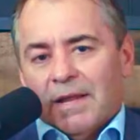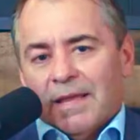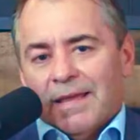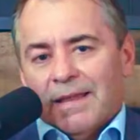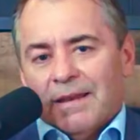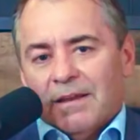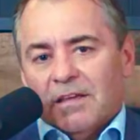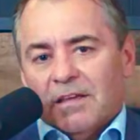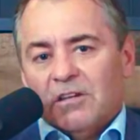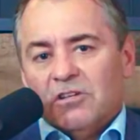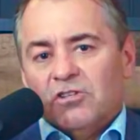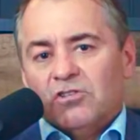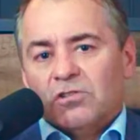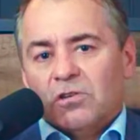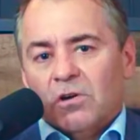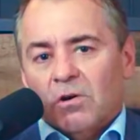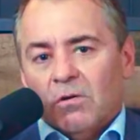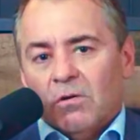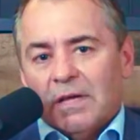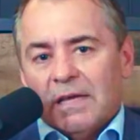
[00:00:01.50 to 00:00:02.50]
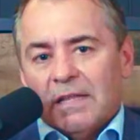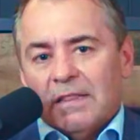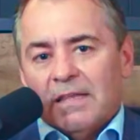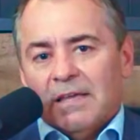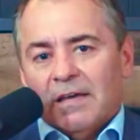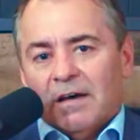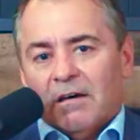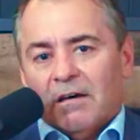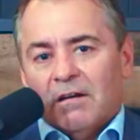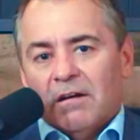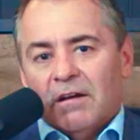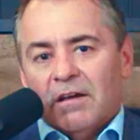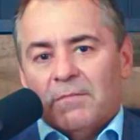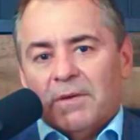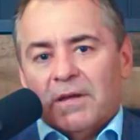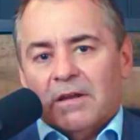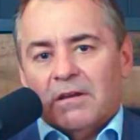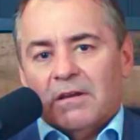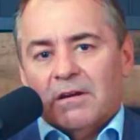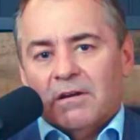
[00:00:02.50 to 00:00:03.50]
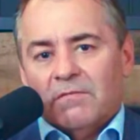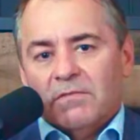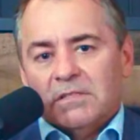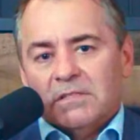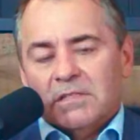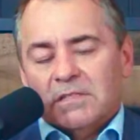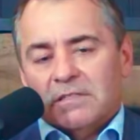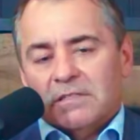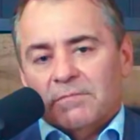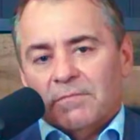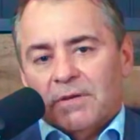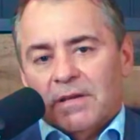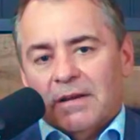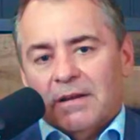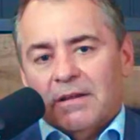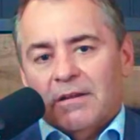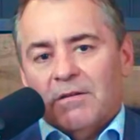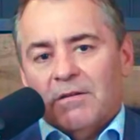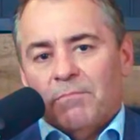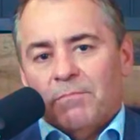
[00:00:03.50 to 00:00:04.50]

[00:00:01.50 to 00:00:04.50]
in controlling the autonomic nervous system, kind of your